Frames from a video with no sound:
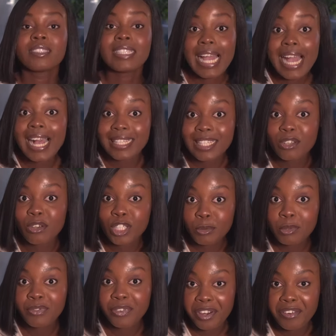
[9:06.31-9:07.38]
That has to also
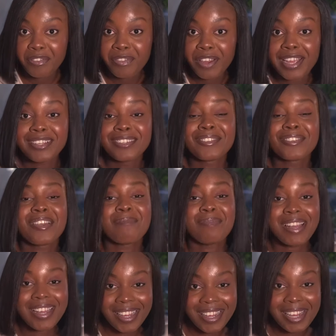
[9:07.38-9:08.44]
be verified. So your
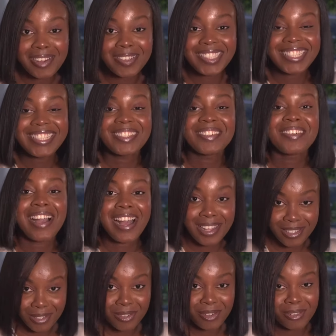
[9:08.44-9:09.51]
bank account detail
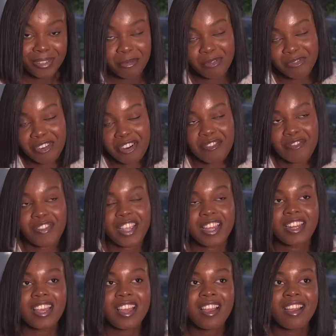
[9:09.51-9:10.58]
has to also be verified.